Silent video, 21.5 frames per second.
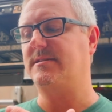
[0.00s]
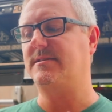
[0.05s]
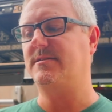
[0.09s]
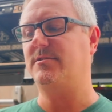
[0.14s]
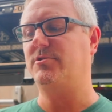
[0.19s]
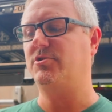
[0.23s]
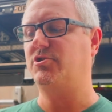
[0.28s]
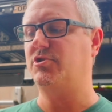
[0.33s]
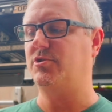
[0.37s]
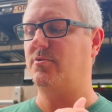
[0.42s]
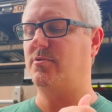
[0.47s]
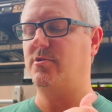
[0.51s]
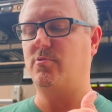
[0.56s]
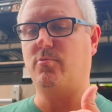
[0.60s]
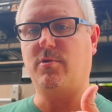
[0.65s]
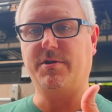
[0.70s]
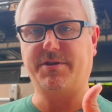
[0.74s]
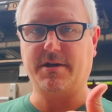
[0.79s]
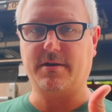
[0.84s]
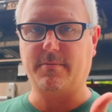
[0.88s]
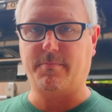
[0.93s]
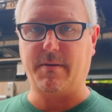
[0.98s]
It's going to show you
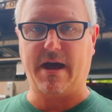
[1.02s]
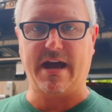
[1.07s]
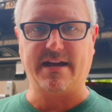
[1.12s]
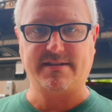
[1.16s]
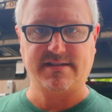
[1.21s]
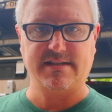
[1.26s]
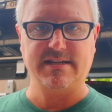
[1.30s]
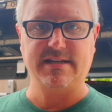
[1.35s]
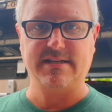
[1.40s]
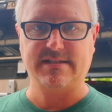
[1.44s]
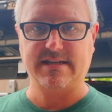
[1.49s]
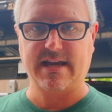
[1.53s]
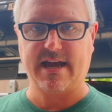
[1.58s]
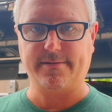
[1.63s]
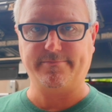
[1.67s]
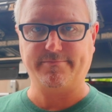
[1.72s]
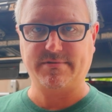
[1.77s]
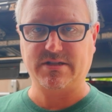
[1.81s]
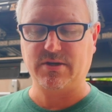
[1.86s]
what the capacity is at.